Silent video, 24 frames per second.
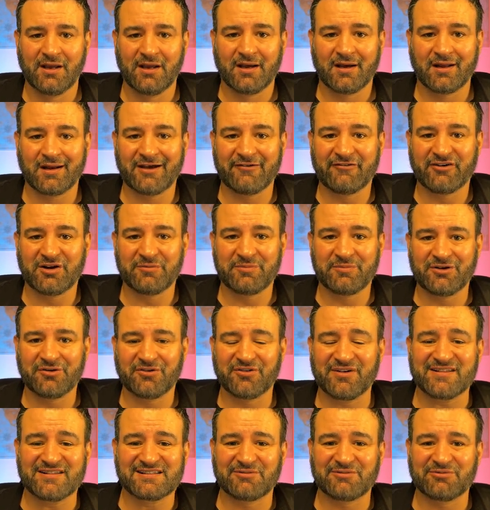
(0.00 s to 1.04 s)
And I want to be
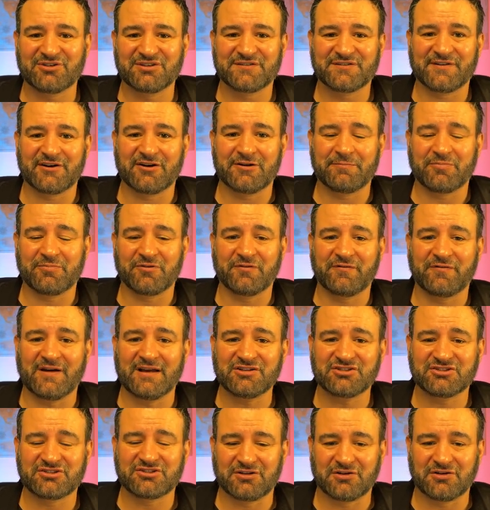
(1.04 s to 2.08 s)
known as someone who's very
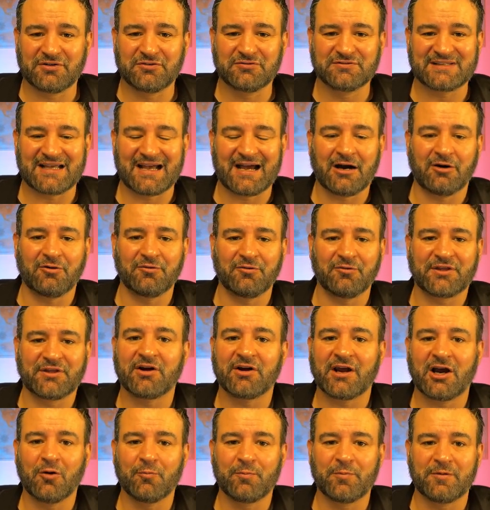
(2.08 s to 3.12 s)
professional, who's out there
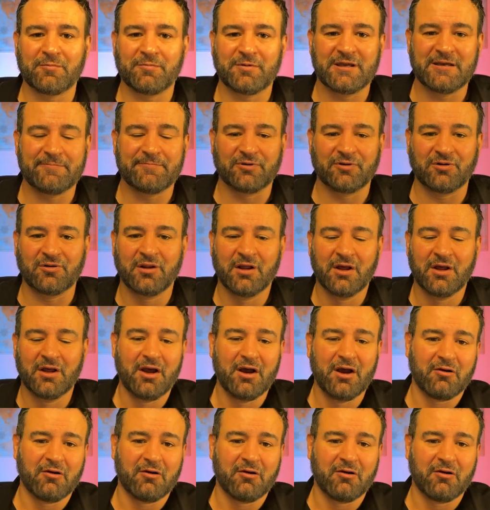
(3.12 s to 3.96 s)
helping people